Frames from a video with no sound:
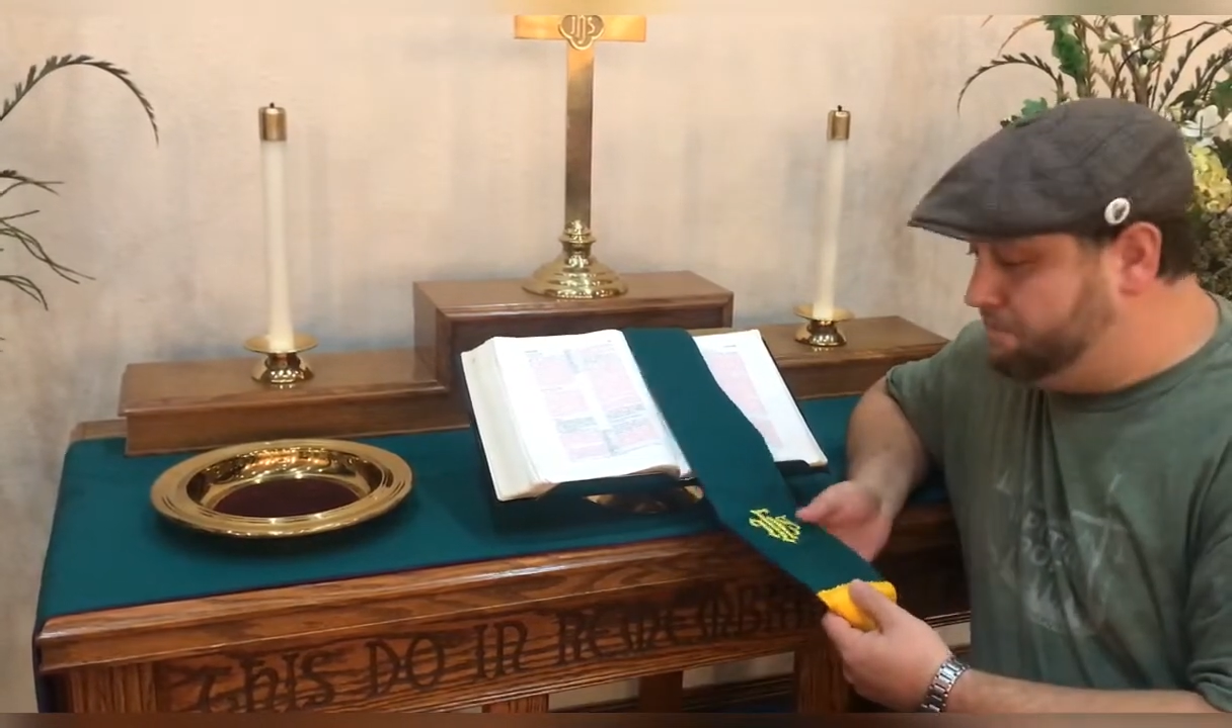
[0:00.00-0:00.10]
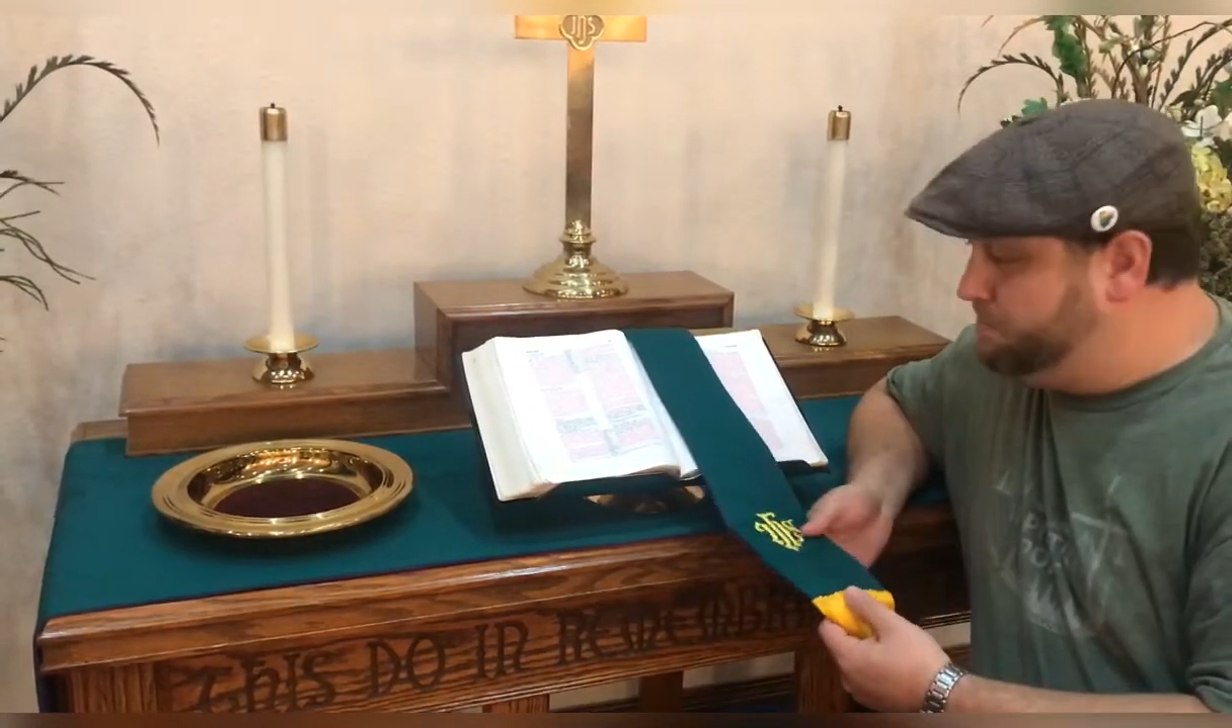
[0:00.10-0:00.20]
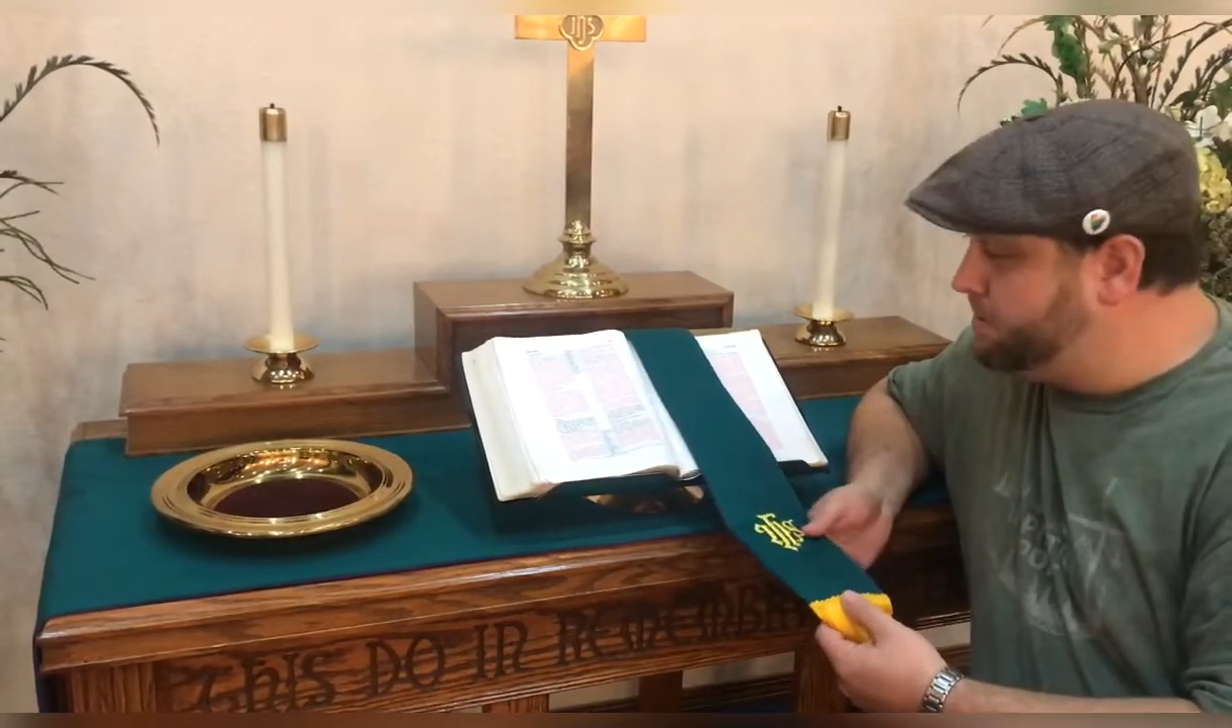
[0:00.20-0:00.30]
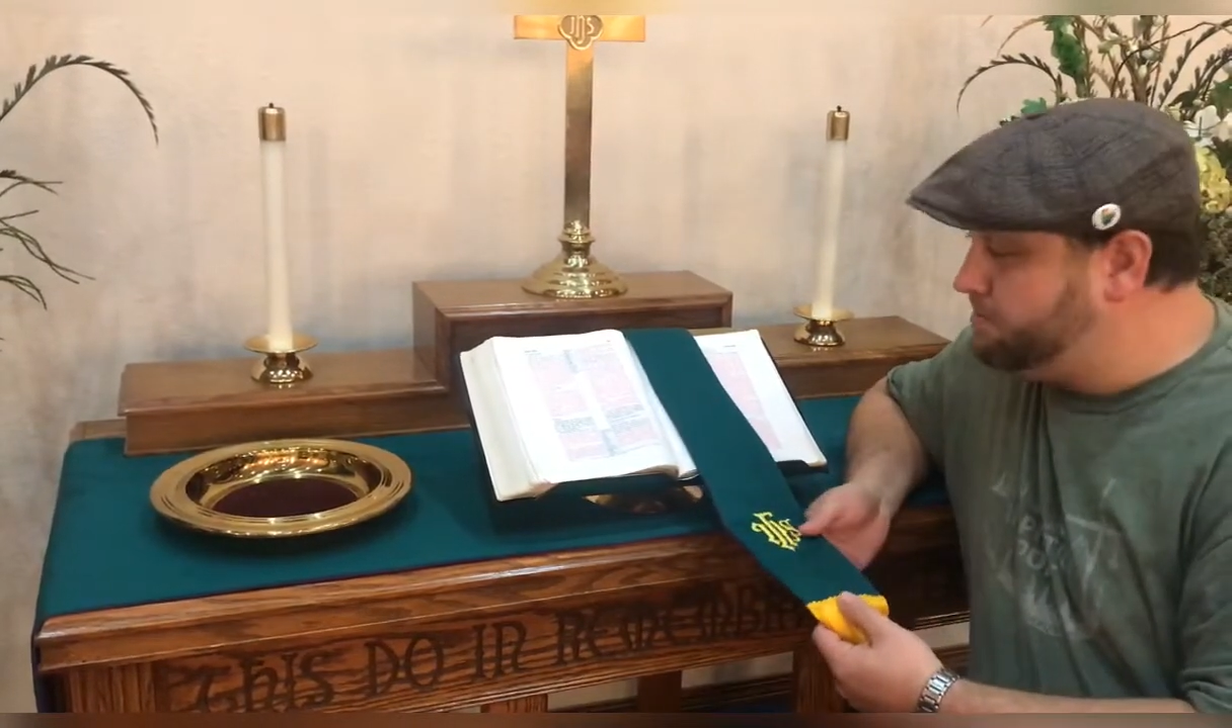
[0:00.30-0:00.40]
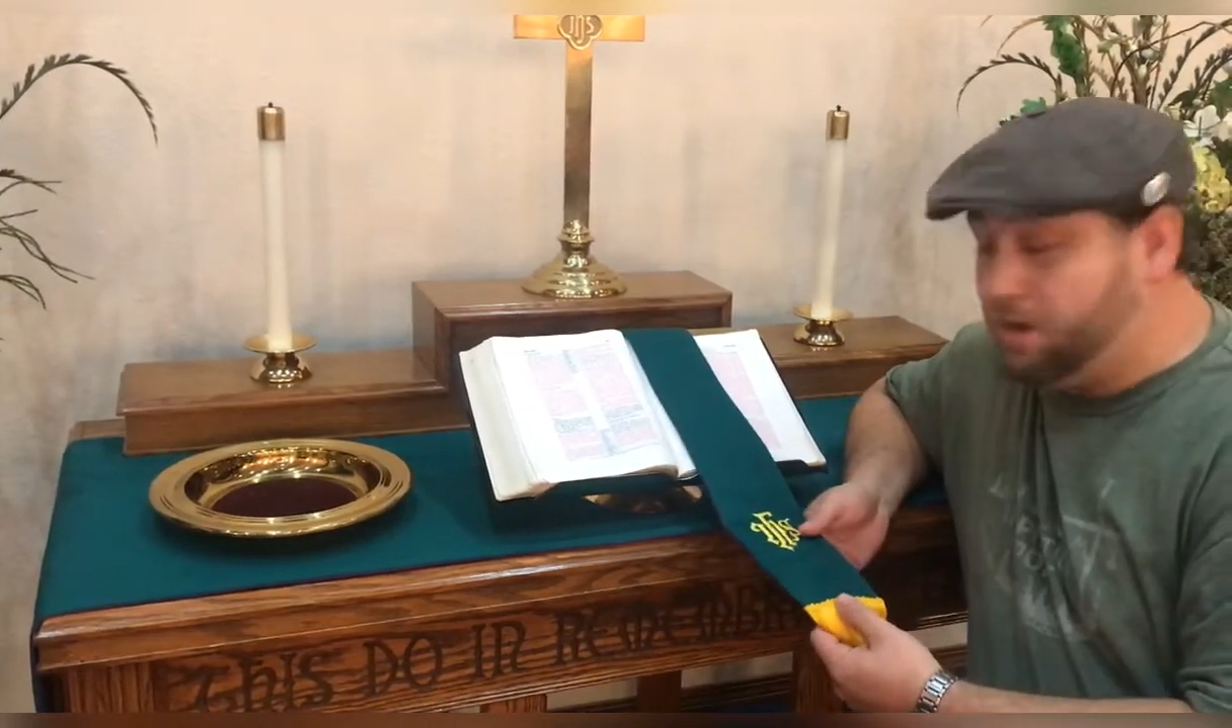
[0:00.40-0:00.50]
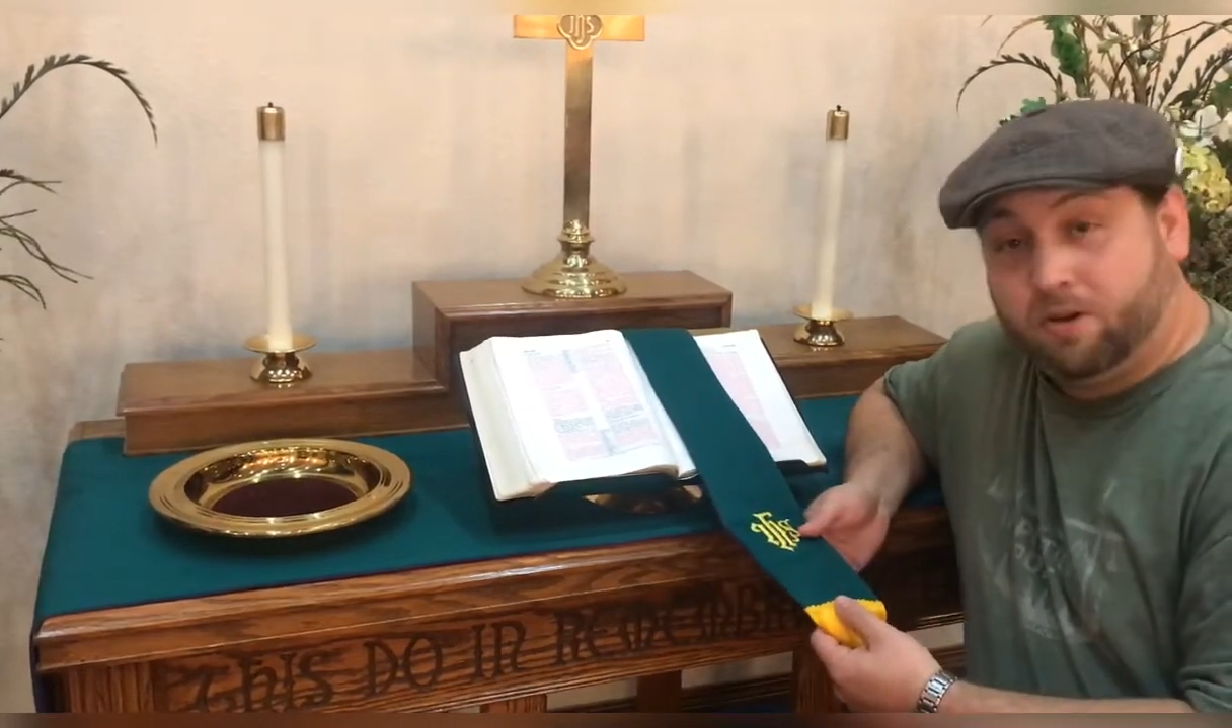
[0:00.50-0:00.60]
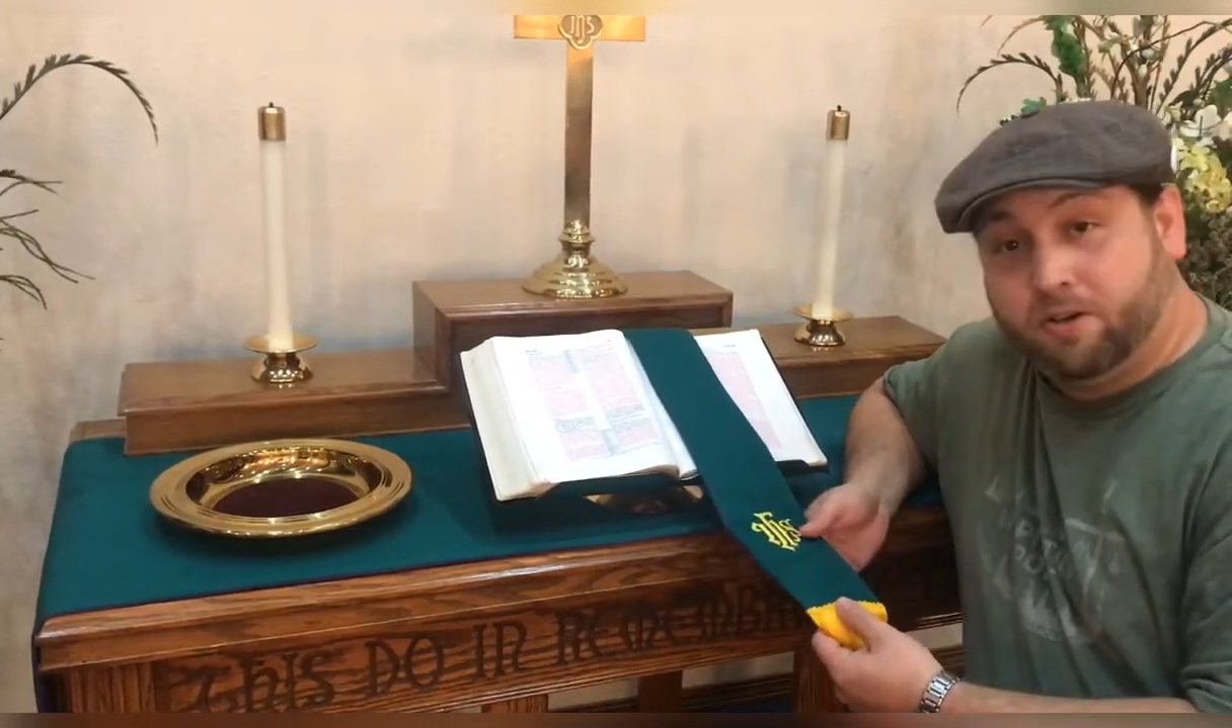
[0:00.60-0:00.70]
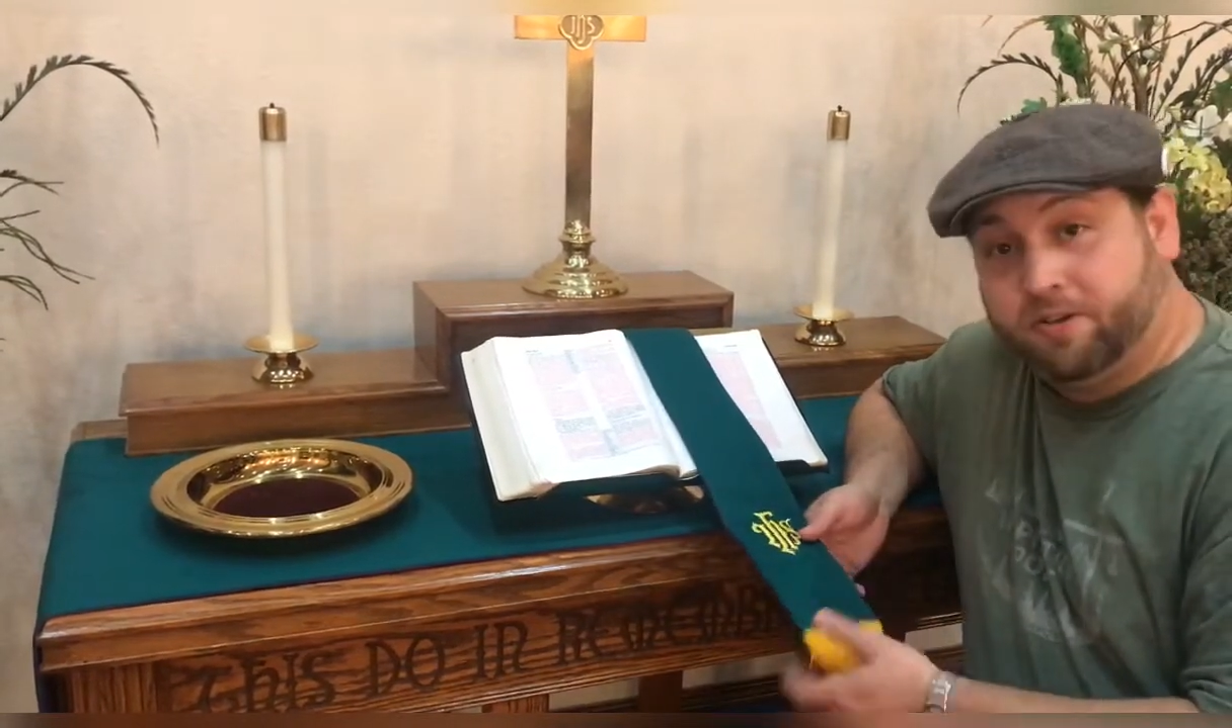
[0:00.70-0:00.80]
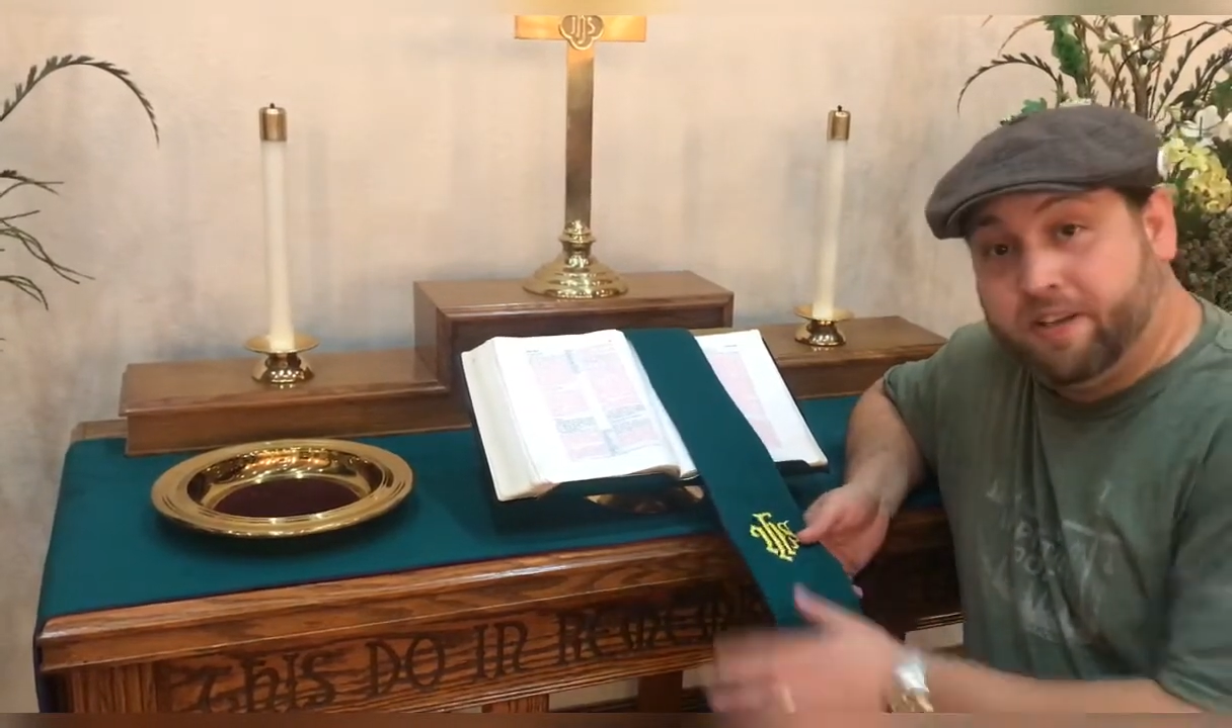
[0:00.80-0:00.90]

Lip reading: bookmarker